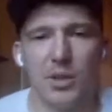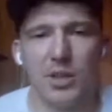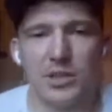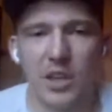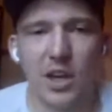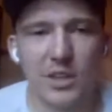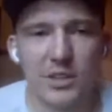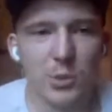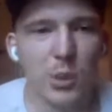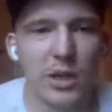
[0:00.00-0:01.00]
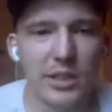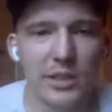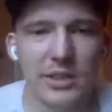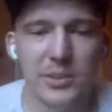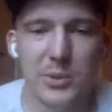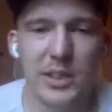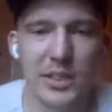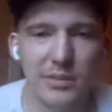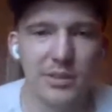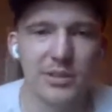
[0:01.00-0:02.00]
launching August 1 is when
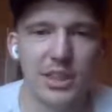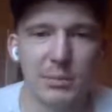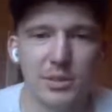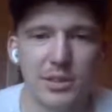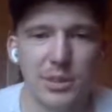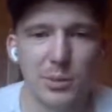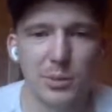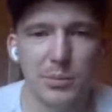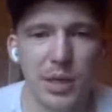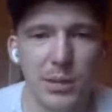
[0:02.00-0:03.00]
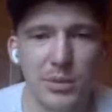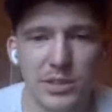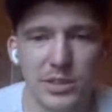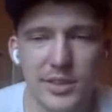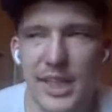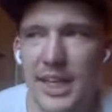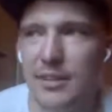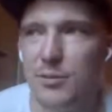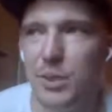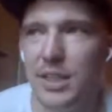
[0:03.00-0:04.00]
the first episode will be published live,
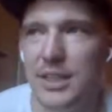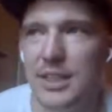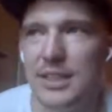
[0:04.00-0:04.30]
but